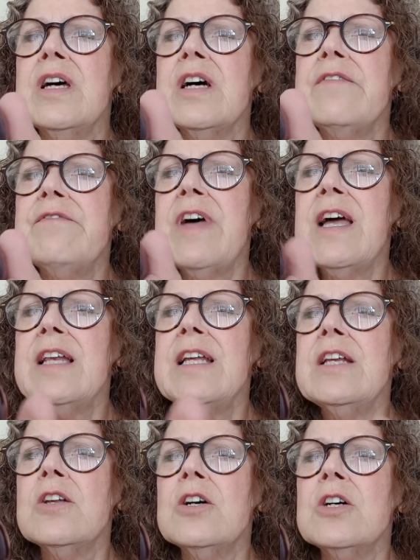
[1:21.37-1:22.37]
a fairly
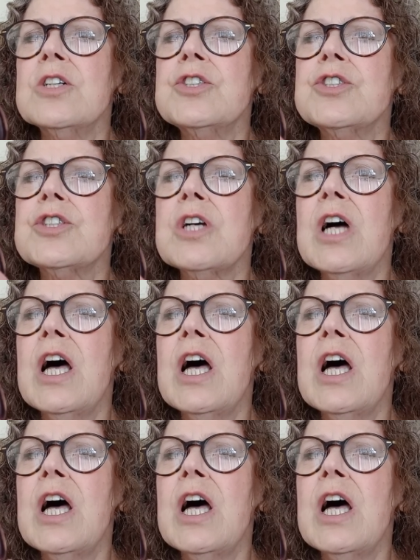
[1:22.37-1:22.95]
large